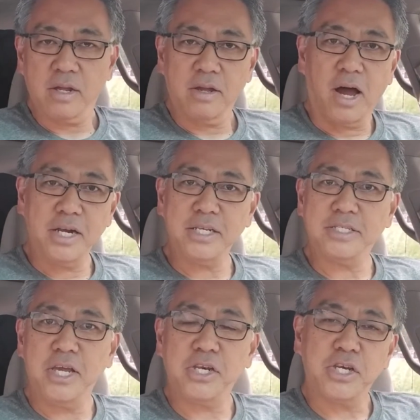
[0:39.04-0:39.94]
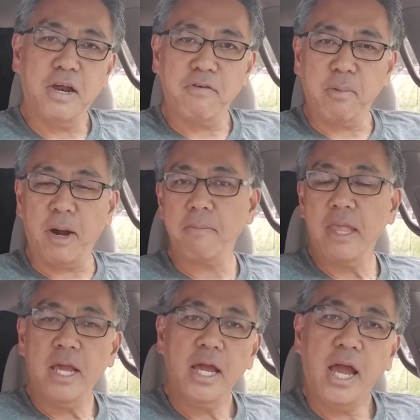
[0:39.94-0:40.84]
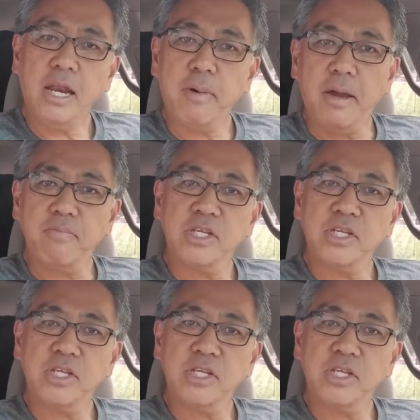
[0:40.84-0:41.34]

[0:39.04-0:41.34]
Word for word: condensation everywhere. Anyway,